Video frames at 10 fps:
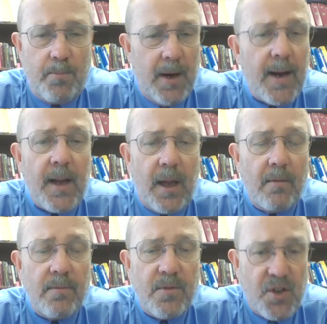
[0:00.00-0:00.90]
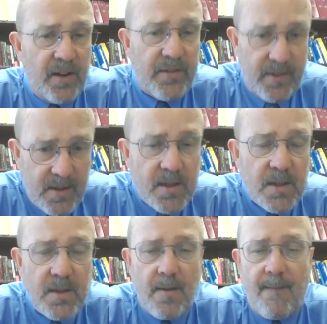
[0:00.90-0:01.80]
embody
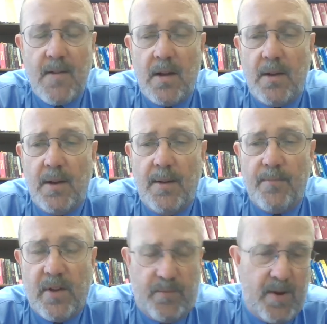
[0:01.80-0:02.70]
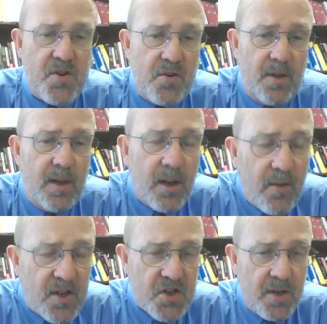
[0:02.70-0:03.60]
justice, especially in a
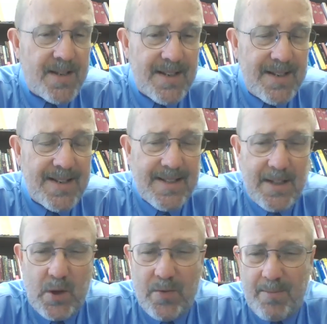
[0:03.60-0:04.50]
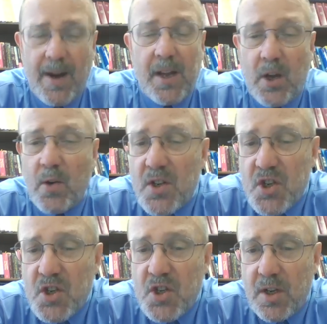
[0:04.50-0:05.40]
Christian sense, that you embody
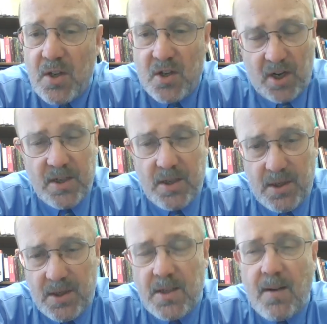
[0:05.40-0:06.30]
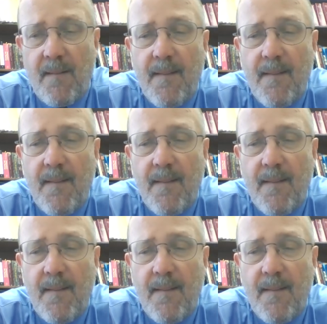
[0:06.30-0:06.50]
Christian justice,